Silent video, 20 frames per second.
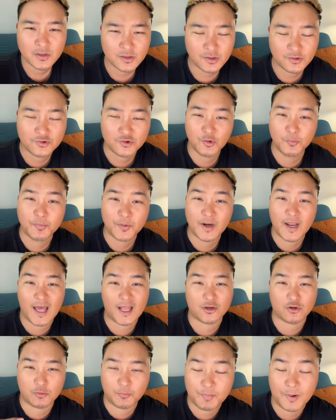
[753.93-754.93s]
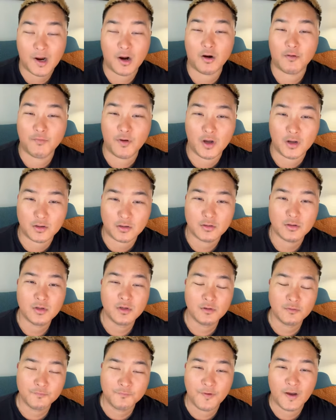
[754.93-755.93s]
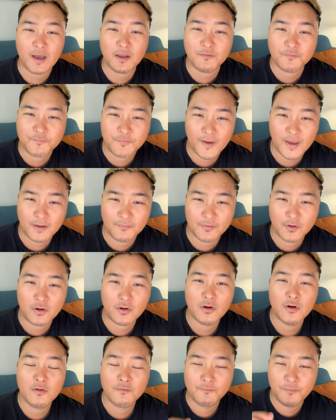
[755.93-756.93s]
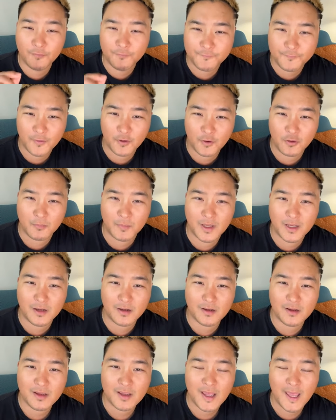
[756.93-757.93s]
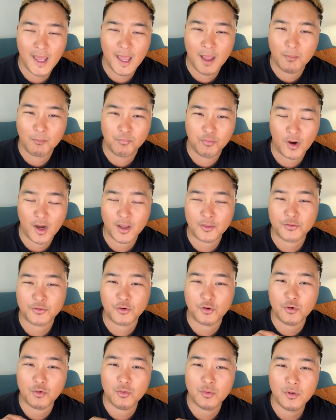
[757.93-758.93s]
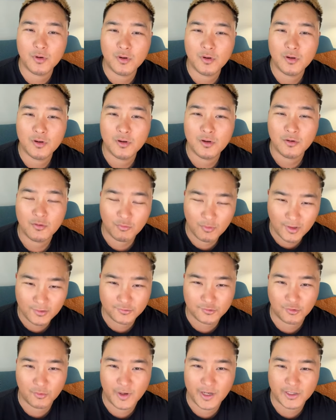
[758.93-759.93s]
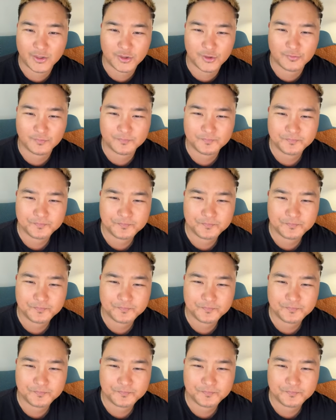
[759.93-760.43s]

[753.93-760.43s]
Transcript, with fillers: the supernatural power of honor. Find favor, fulfillment, and breakthrough, restoration.